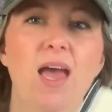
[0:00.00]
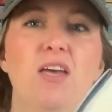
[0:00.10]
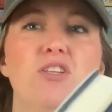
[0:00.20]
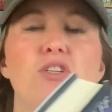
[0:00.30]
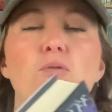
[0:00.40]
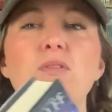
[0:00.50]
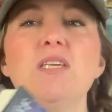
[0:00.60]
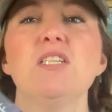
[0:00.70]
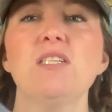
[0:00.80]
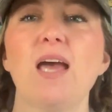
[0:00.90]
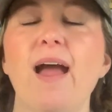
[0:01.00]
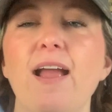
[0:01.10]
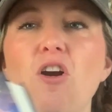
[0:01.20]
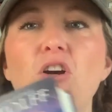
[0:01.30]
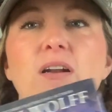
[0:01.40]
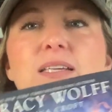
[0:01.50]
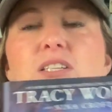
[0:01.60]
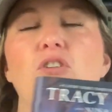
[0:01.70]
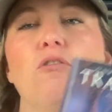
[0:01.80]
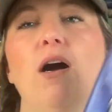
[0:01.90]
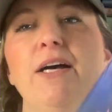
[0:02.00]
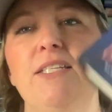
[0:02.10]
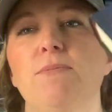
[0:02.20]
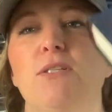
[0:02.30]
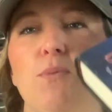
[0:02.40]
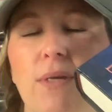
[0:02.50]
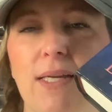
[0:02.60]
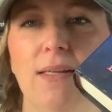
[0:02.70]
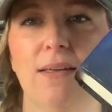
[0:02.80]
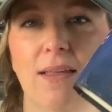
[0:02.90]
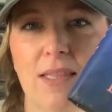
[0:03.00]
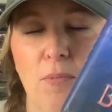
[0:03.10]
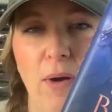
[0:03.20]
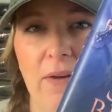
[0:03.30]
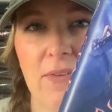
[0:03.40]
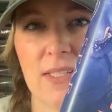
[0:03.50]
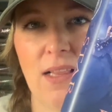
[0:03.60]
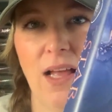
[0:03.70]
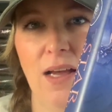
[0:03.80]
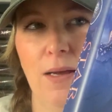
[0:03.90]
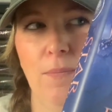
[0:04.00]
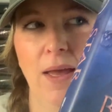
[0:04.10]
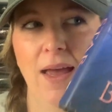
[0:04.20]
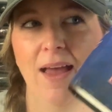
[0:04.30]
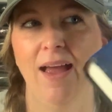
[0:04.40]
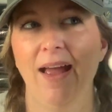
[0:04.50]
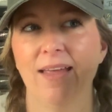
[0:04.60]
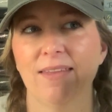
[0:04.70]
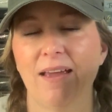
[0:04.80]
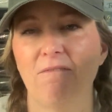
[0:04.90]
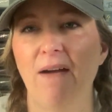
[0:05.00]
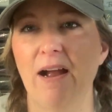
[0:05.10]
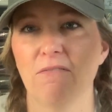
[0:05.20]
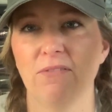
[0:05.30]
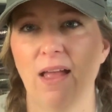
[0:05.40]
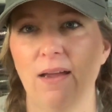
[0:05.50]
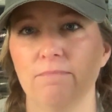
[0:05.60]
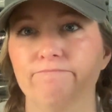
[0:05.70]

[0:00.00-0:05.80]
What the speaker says: So this, I heard, is a cross between The Breakfast Club and like Firefly.